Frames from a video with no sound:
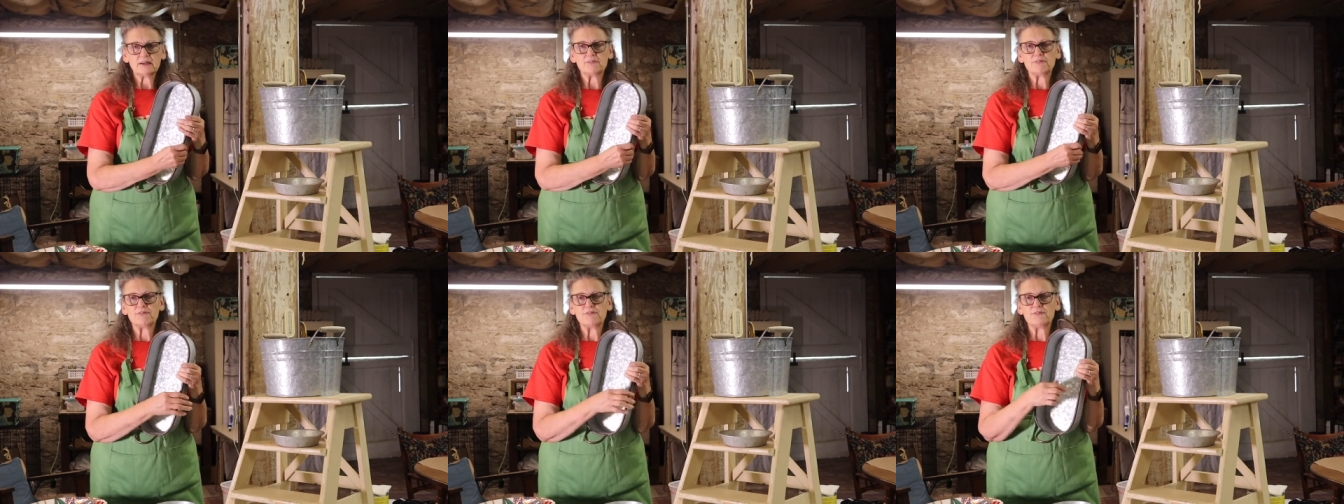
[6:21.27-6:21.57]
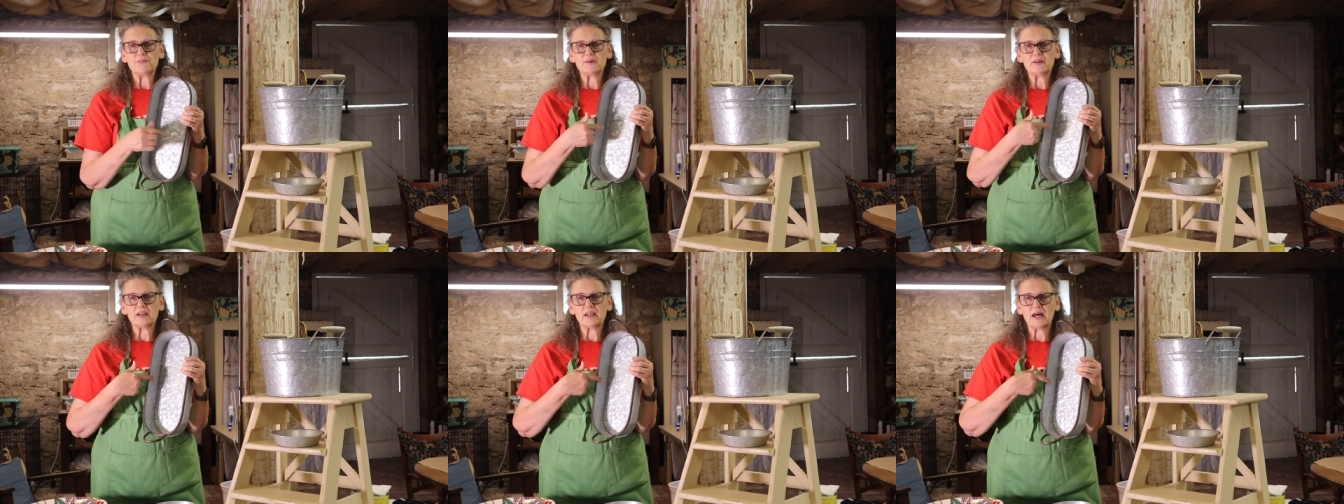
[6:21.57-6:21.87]

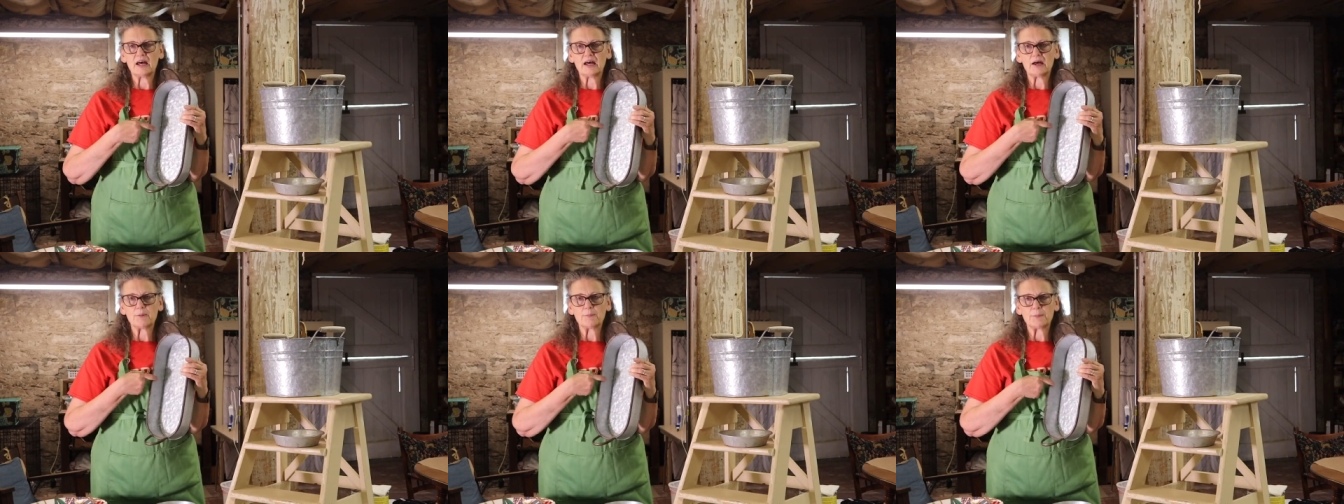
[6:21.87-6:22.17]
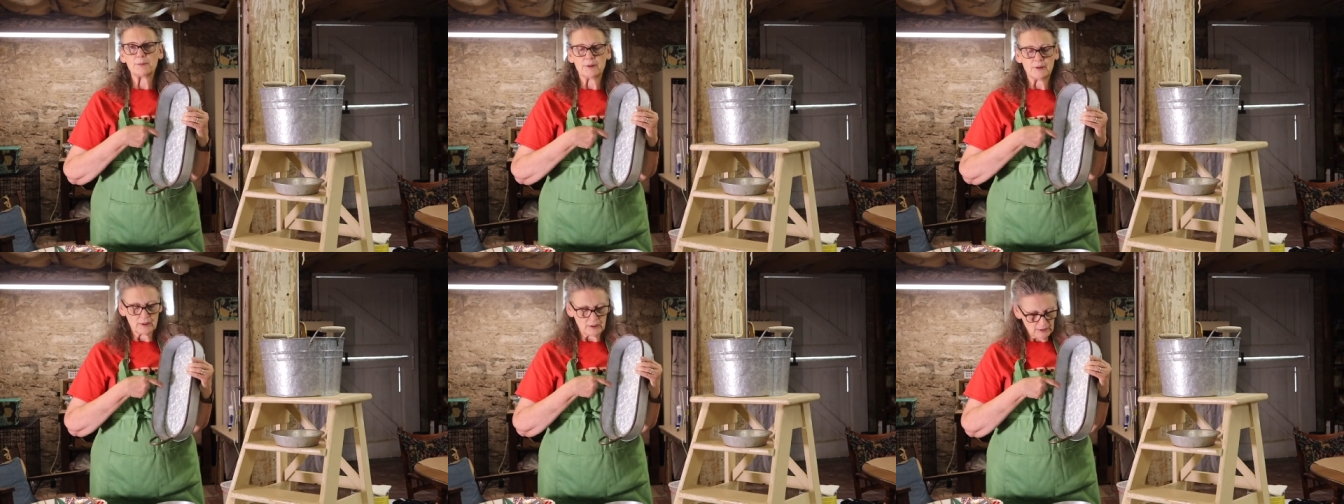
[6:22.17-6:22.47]
fill up
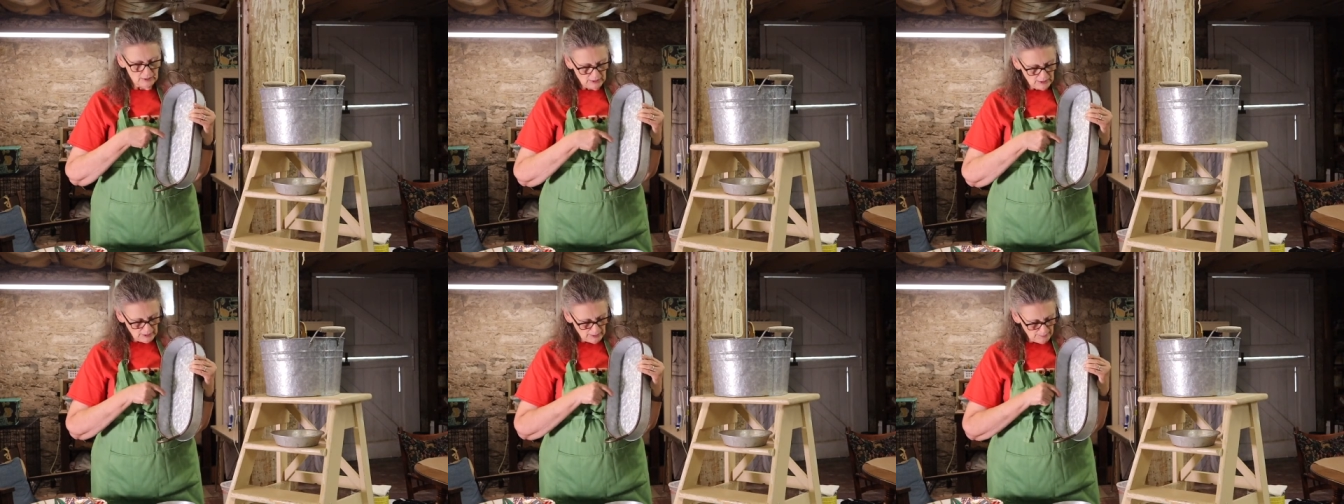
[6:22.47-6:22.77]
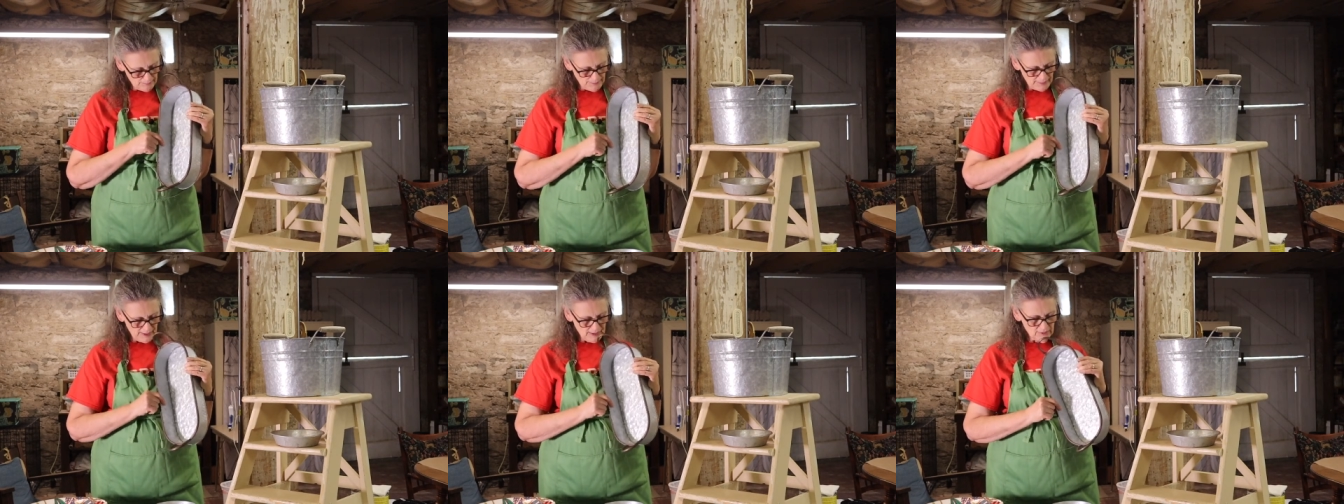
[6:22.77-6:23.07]

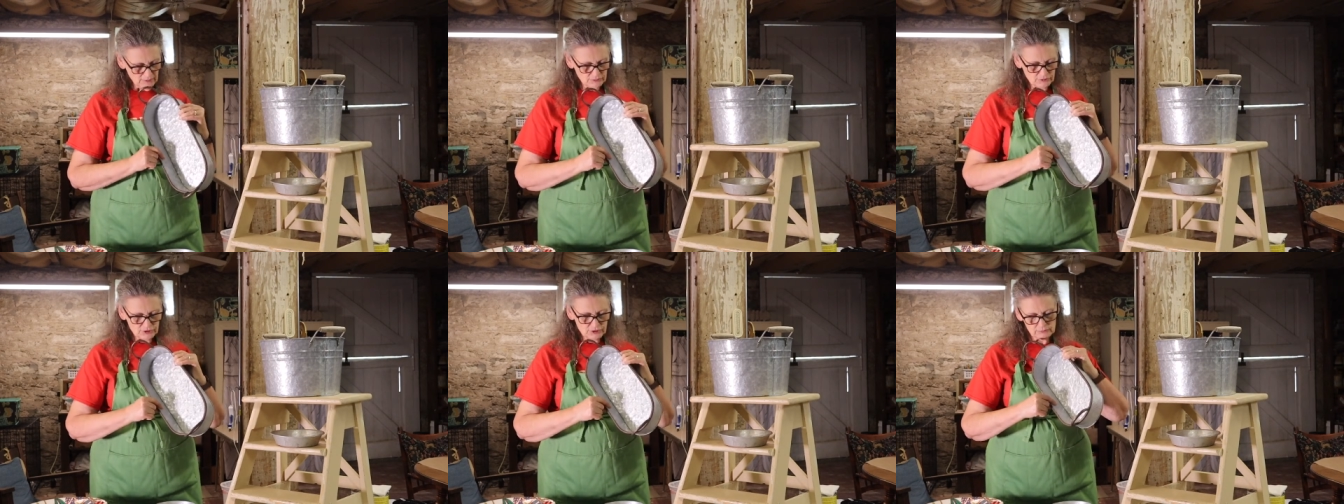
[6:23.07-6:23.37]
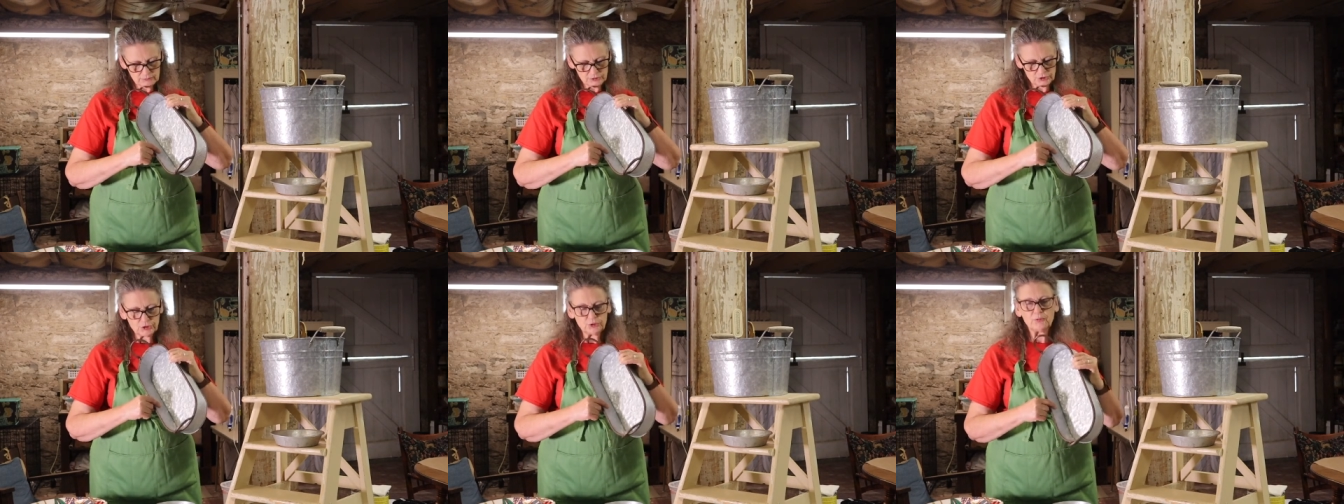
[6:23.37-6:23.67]
about
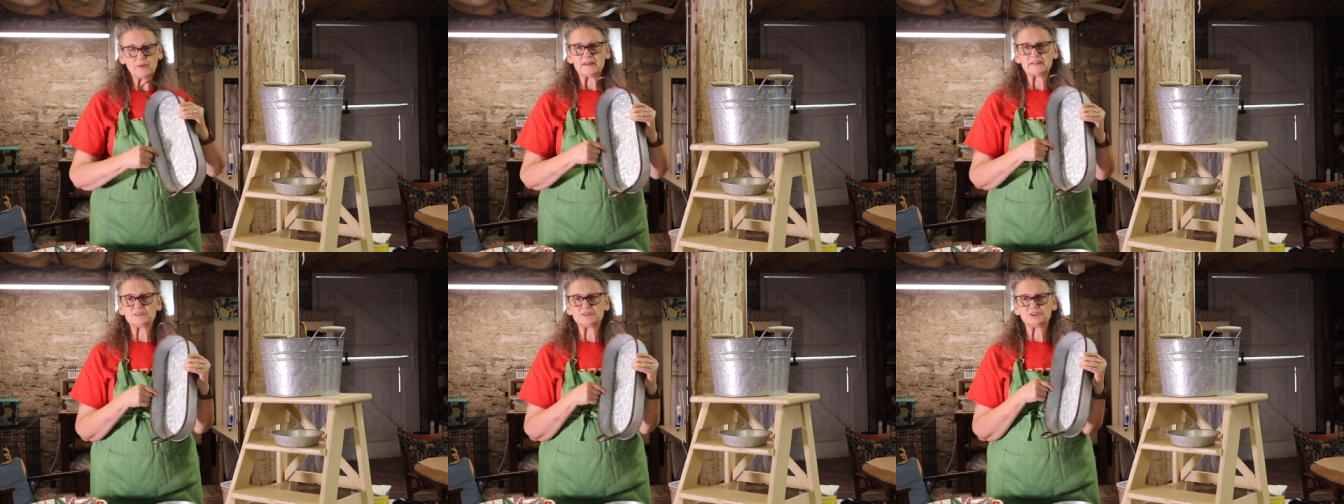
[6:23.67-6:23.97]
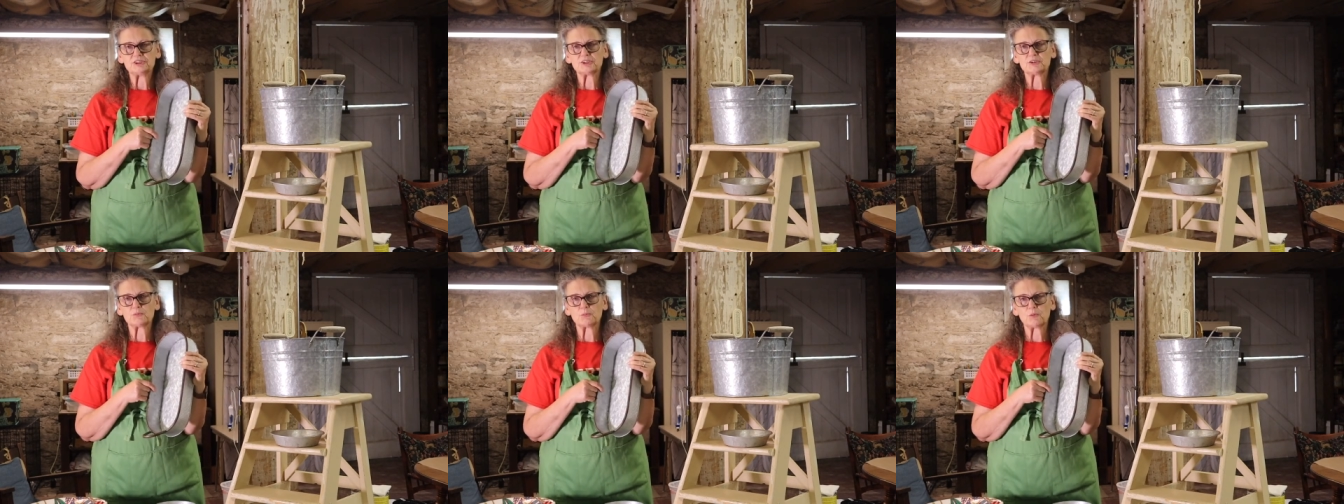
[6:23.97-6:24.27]
2
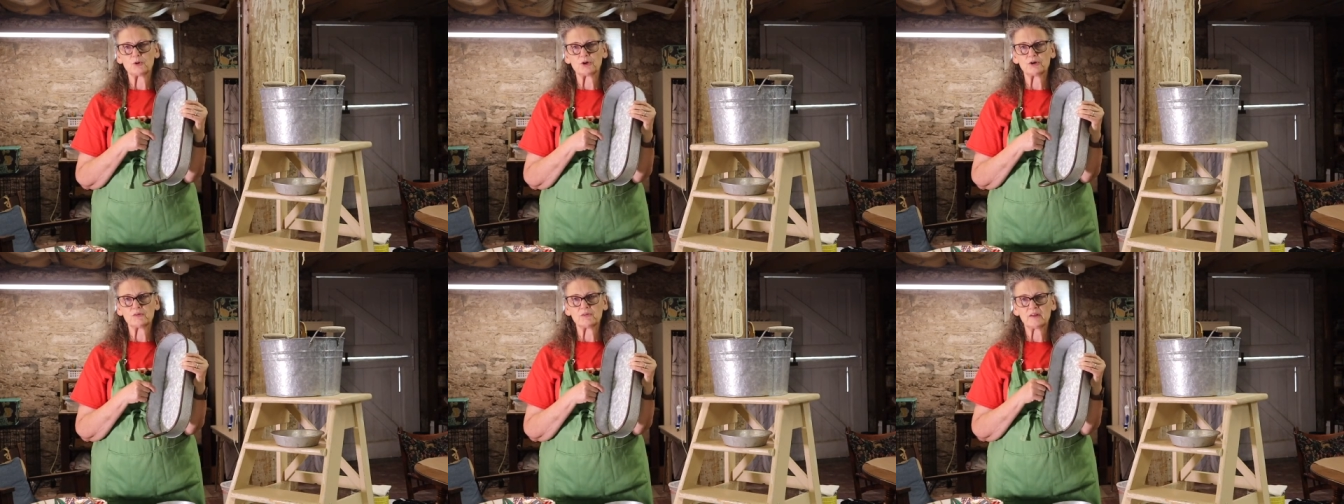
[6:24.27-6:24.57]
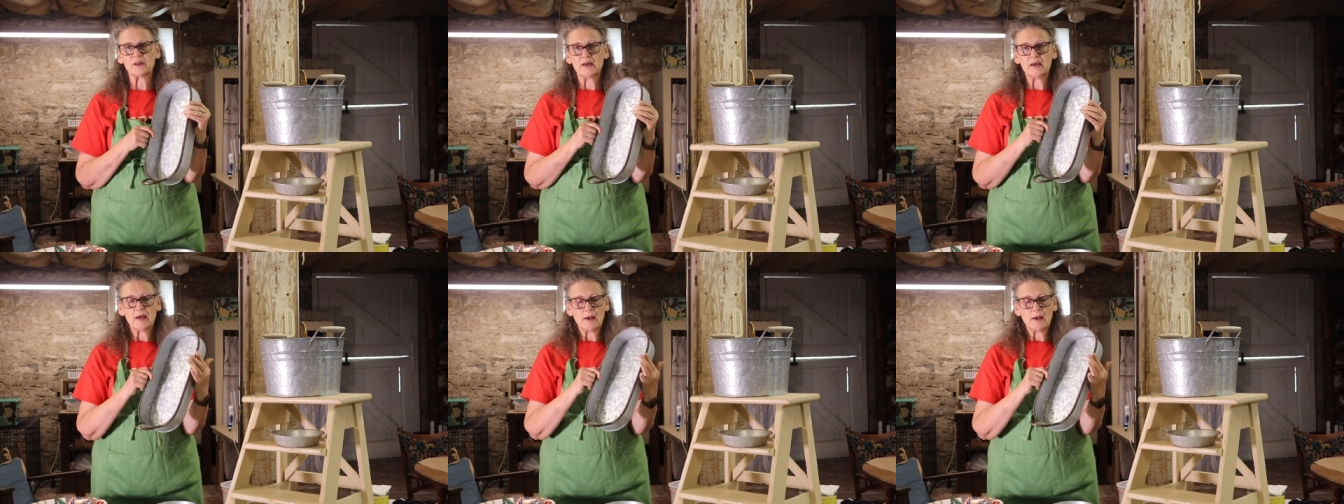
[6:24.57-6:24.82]
inches worth,